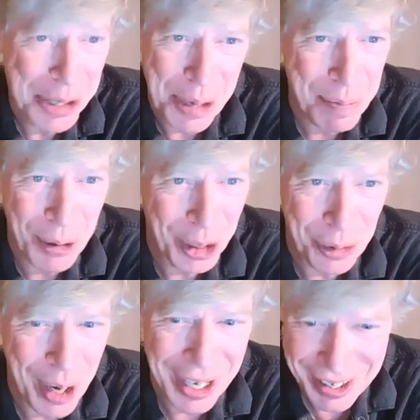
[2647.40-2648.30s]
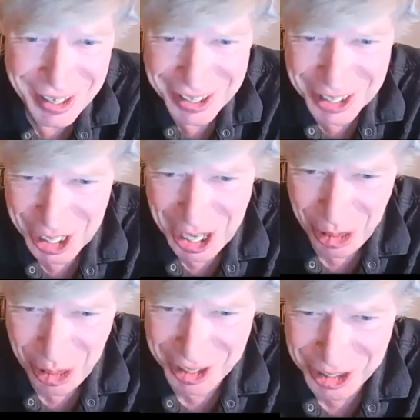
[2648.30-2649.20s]
perfect way to, to
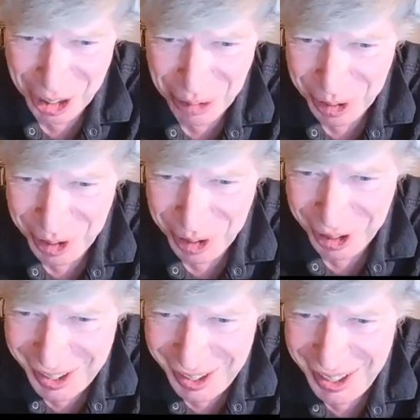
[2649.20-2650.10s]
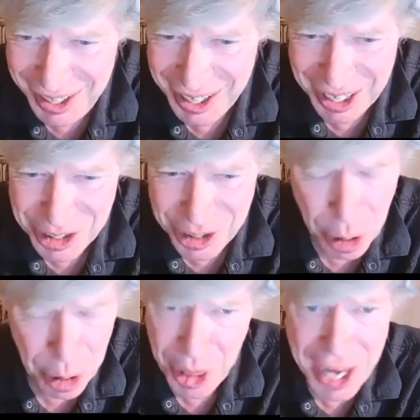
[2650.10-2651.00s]
get things out there. Uh,
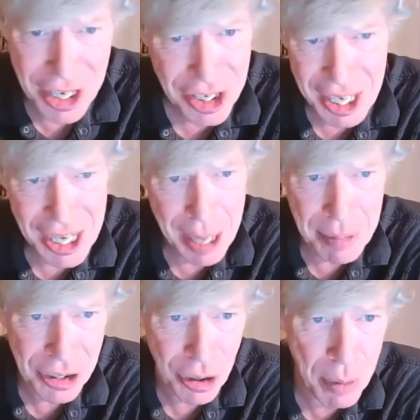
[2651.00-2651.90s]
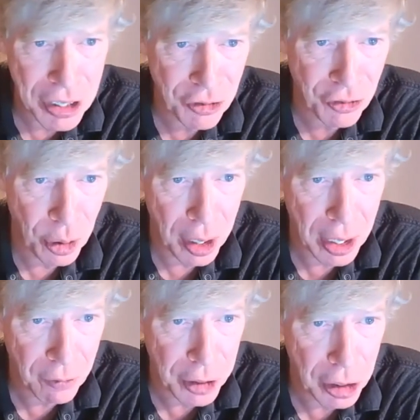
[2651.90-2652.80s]
so thanks again, Emma, so much for uh,
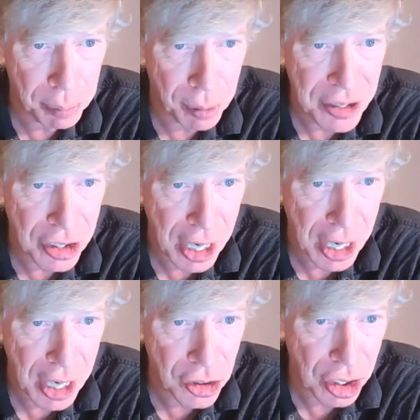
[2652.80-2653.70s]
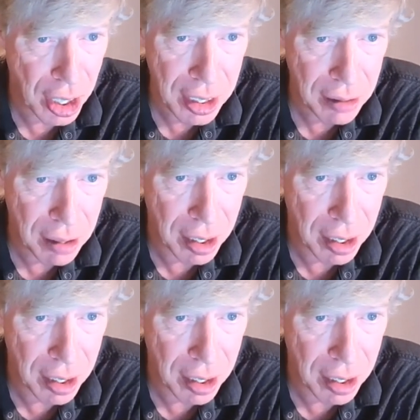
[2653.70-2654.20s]
for your presentation tonight. Thanks for